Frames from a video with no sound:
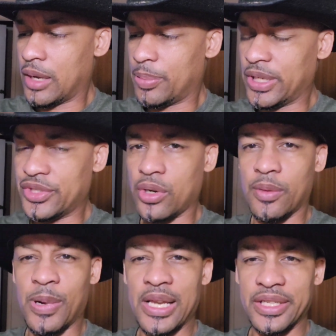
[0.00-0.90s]
I'm pretty
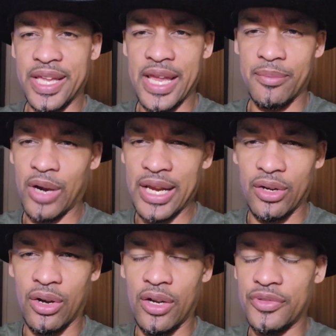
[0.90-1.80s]
sure it probably came
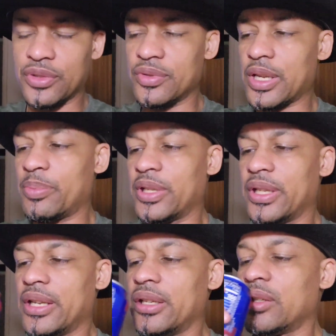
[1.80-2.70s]
right off as soon as I
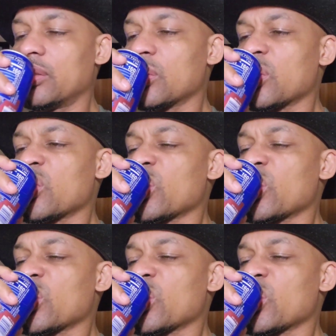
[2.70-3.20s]
put it in there.